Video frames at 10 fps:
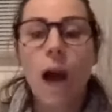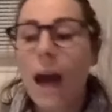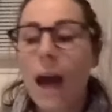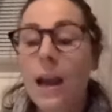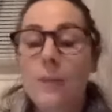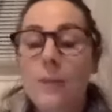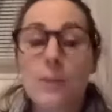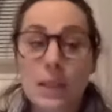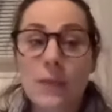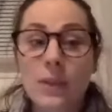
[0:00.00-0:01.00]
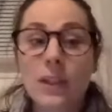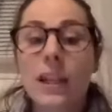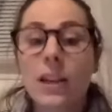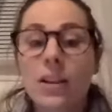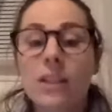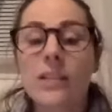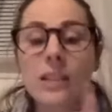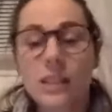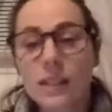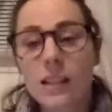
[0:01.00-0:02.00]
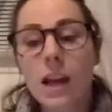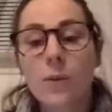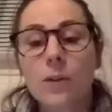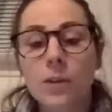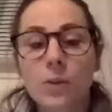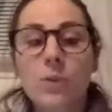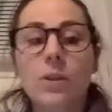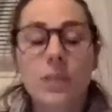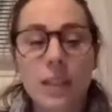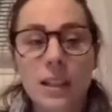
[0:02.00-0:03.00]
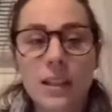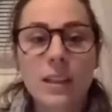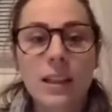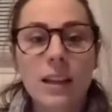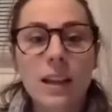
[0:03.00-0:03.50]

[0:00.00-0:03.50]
I am specifically interested in this, I want to order this,